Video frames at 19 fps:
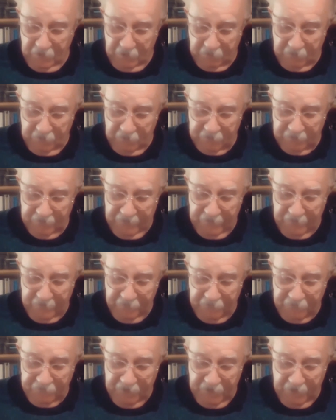around a leg of
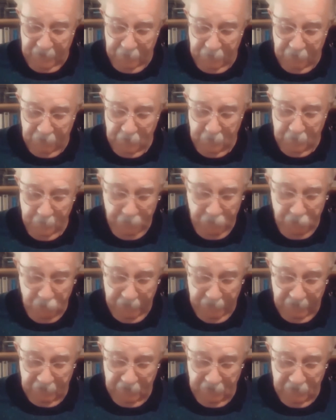the table,
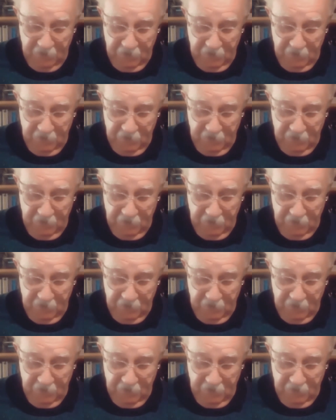mewing.